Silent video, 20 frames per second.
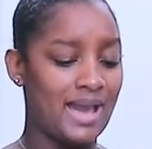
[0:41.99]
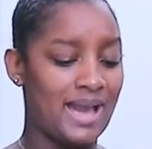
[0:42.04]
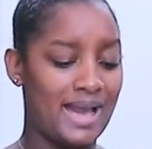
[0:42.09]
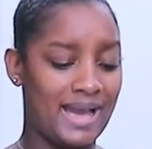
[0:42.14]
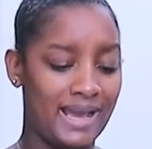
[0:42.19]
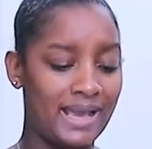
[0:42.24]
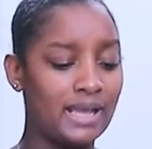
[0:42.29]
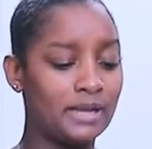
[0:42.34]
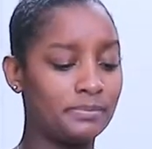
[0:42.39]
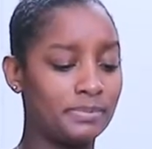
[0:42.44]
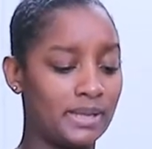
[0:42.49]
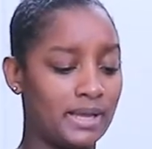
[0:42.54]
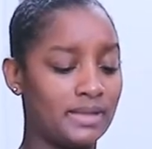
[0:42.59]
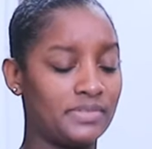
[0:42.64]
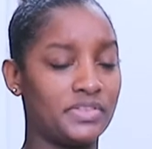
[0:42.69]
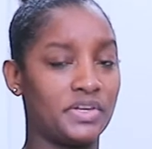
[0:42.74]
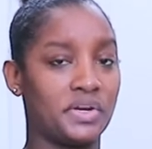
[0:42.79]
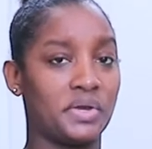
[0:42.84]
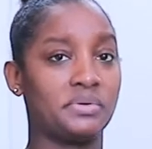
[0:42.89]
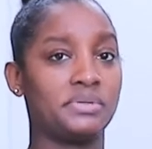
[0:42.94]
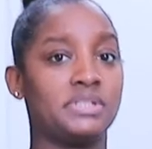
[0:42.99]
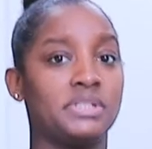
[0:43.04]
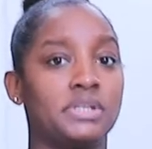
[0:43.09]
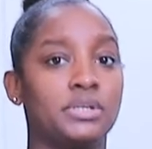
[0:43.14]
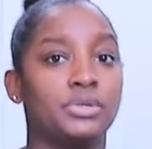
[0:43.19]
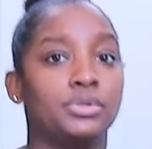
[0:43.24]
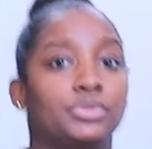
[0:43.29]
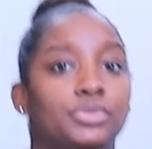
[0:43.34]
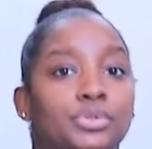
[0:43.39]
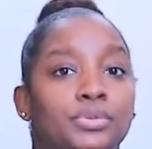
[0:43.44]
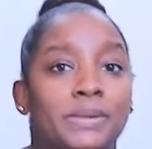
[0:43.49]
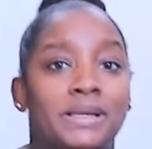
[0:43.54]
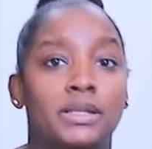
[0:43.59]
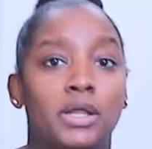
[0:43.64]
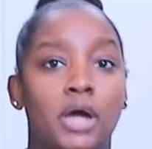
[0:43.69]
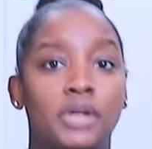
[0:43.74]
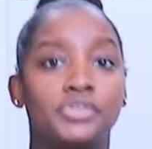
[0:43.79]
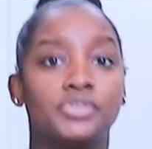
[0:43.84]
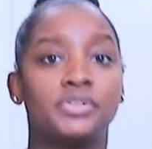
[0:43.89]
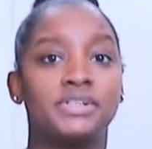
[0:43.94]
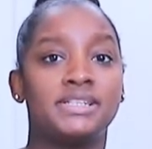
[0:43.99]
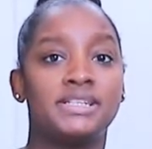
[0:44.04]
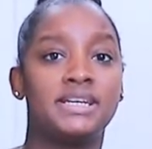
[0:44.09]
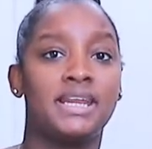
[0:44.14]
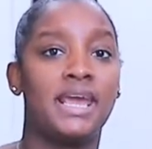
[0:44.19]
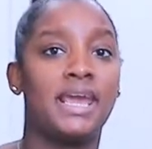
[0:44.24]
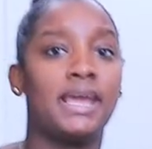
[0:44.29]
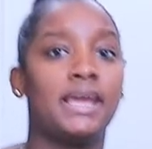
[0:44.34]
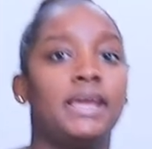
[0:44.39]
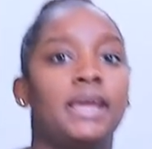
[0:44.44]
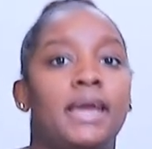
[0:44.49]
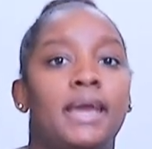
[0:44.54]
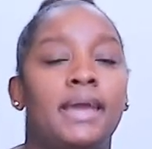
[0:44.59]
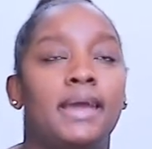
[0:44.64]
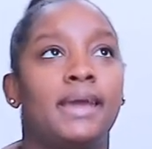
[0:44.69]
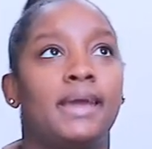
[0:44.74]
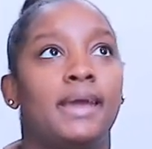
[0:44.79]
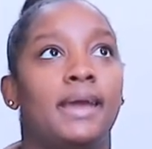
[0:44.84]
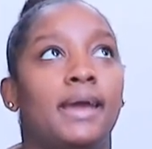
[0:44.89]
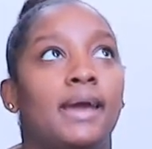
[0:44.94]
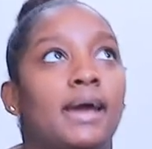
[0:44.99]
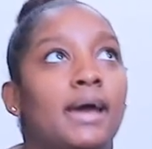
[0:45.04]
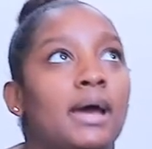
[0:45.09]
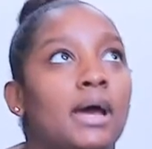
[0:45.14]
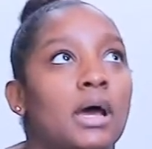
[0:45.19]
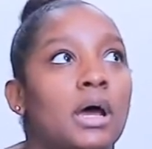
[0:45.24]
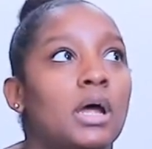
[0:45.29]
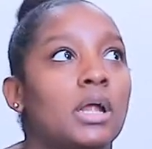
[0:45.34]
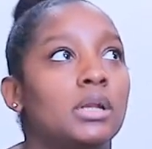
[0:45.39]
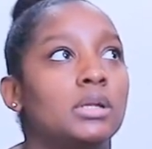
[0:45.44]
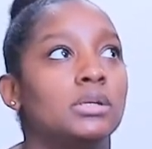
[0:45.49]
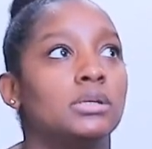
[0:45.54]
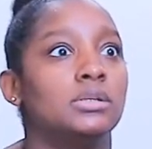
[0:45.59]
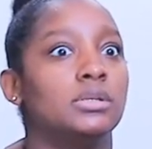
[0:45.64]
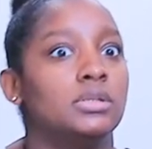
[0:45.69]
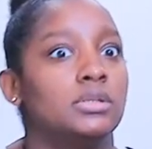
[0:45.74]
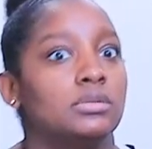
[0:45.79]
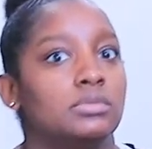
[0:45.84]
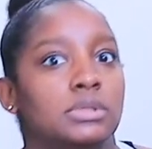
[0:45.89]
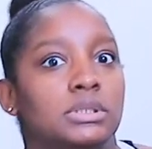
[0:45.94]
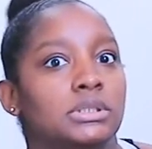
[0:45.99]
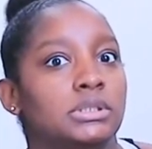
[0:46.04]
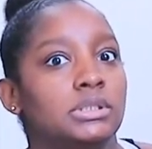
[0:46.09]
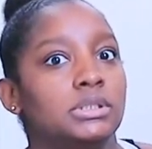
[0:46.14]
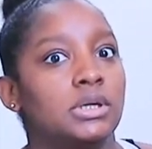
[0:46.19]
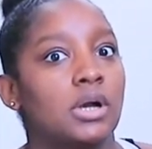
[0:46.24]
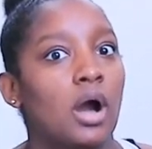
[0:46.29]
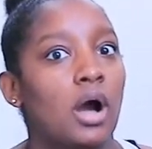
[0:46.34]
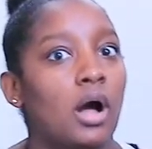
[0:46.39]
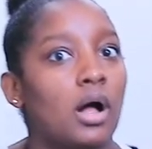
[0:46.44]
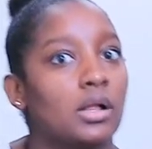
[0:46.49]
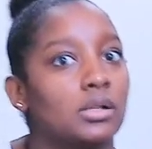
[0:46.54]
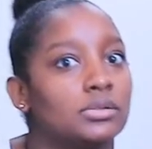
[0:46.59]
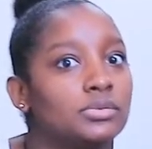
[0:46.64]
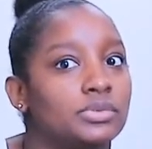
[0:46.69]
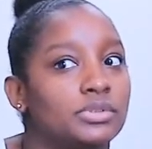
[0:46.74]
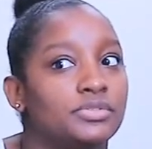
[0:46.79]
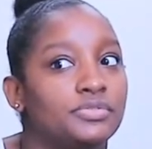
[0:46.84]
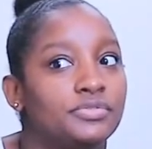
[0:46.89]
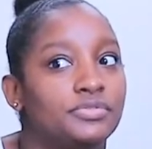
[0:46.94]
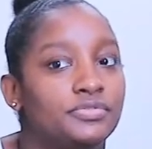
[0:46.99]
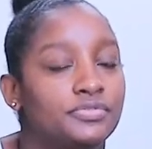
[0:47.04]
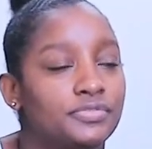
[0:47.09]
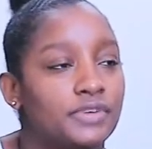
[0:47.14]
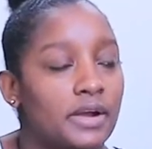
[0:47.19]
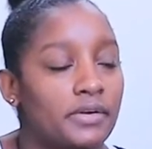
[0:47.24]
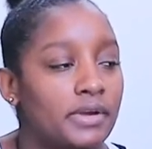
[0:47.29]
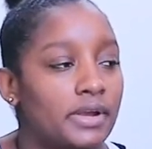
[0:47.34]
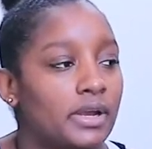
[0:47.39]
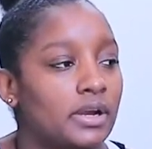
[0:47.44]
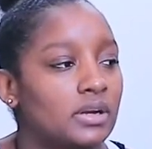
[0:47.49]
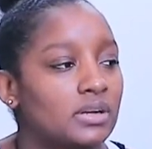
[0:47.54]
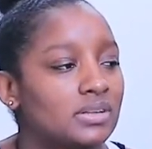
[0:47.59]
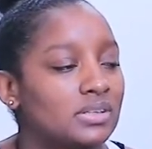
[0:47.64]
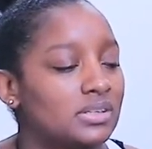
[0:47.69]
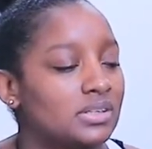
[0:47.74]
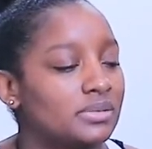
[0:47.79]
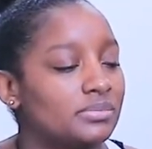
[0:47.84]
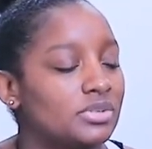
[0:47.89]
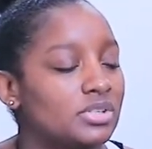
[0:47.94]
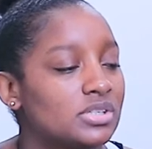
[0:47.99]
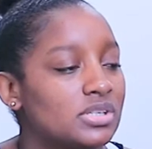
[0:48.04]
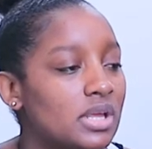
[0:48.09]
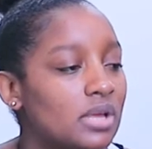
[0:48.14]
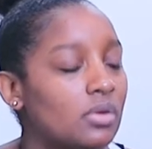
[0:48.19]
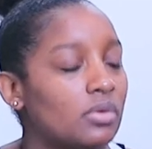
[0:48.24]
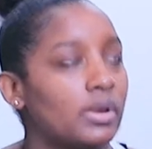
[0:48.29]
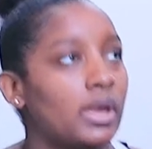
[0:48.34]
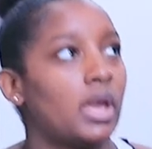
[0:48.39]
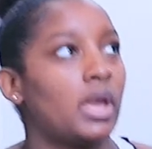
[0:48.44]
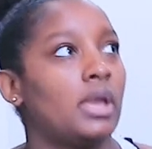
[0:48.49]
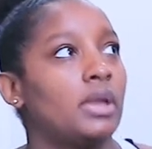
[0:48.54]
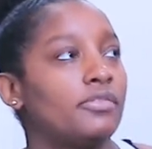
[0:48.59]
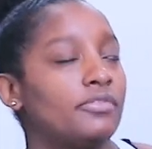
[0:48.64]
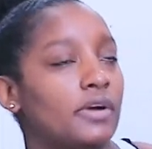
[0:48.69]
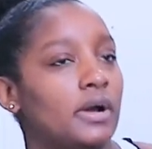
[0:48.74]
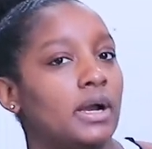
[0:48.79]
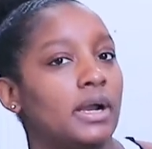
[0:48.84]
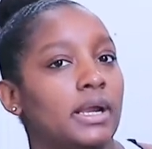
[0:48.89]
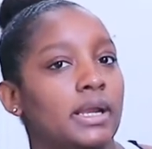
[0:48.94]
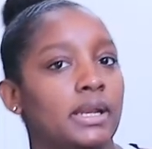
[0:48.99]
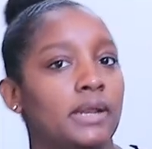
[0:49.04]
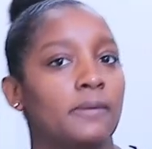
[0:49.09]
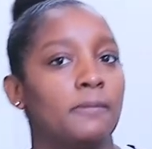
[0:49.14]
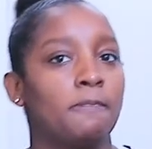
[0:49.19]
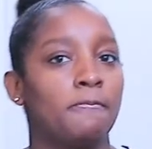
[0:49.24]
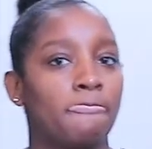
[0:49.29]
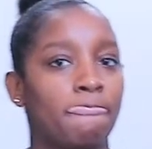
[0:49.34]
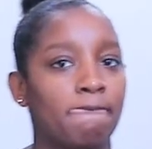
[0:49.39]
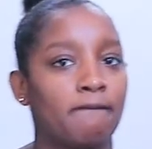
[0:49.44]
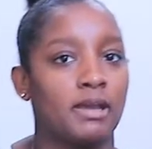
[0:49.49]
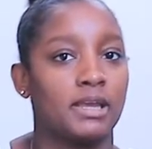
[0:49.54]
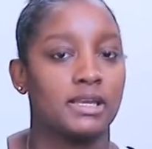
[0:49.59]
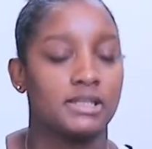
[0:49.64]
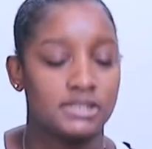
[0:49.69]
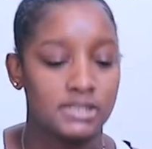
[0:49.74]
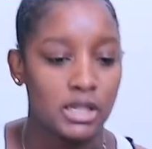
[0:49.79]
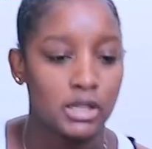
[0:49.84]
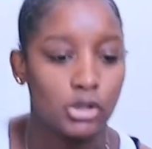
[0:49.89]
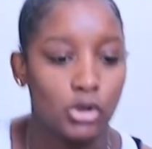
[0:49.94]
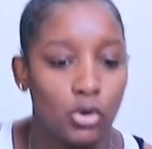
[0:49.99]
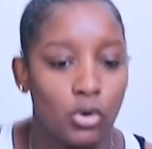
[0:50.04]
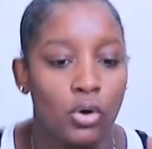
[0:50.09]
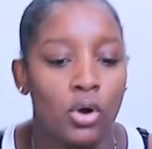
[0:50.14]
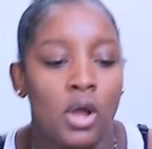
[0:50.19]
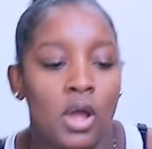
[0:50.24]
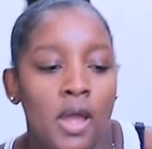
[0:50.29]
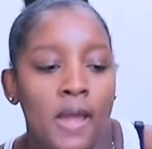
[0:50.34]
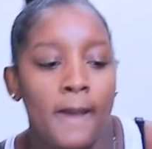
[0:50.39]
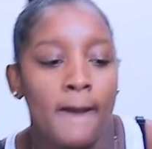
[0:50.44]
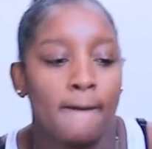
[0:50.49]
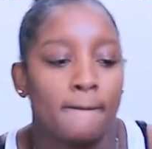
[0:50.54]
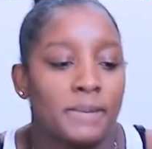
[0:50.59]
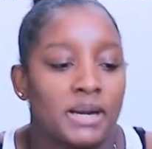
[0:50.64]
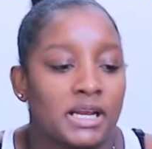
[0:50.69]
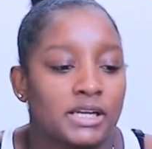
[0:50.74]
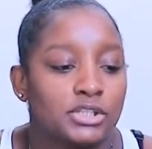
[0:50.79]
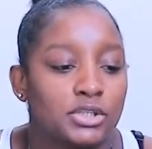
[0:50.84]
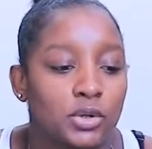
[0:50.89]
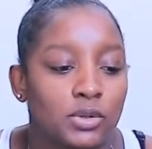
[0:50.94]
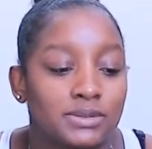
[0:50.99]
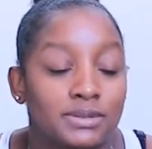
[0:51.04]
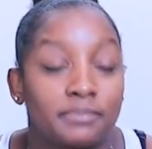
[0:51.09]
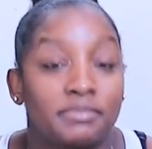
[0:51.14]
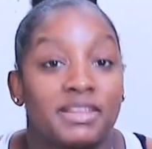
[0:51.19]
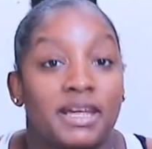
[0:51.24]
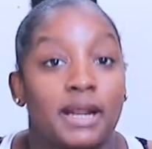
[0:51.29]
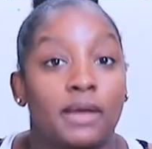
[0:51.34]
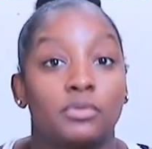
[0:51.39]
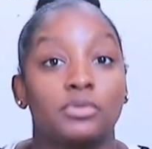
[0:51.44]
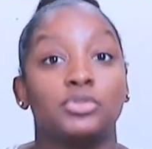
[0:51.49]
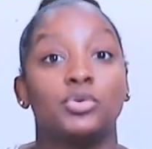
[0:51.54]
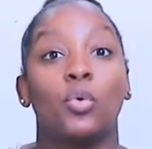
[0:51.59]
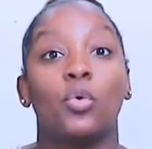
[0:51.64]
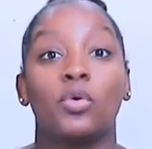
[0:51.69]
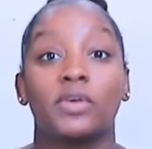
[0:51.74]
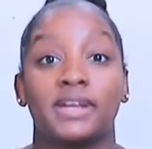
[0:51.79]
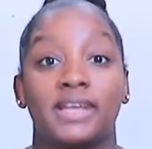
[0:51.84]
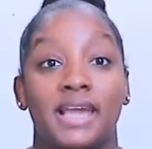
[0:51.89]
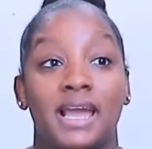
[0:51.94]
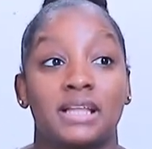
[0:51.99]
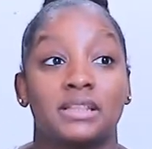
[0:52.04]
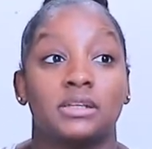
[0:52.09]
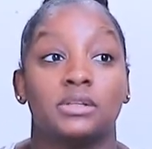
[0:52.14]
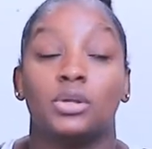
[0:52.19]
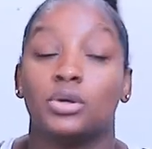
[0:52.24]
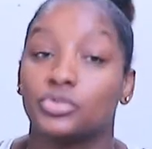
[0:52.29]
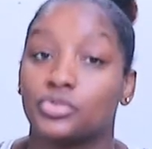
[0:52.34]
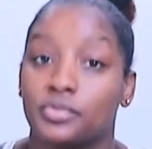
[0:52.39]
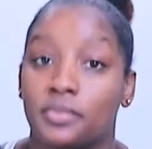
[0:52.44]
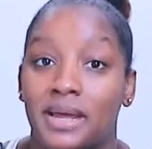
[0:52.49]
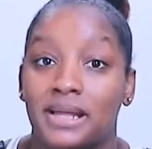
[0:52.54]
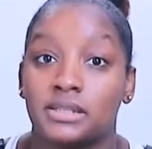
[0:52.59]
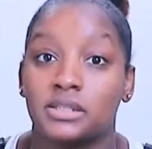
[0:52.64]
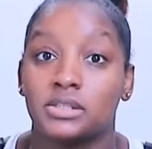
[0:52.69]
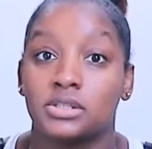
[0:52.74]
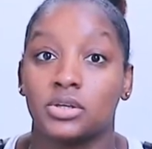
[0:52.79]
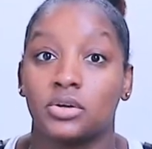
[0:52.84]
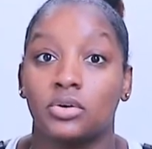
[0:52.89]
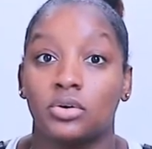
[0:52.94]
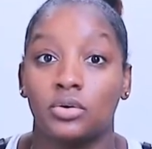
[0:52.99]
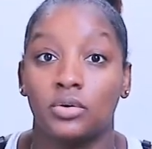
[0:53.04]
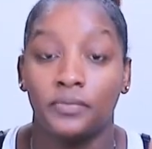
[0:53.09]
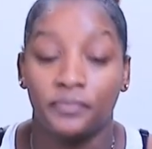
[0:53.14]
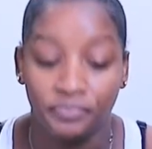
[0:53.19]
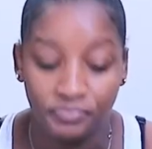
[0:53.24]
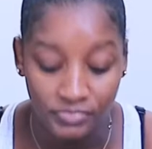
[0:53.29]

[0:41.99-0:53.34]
I had planned that I was gonna go do my laundry today, and when he called, it was very early, and I'm just like, okay, fine, I guess I'll go. But I told him that I was already at the laundromat, so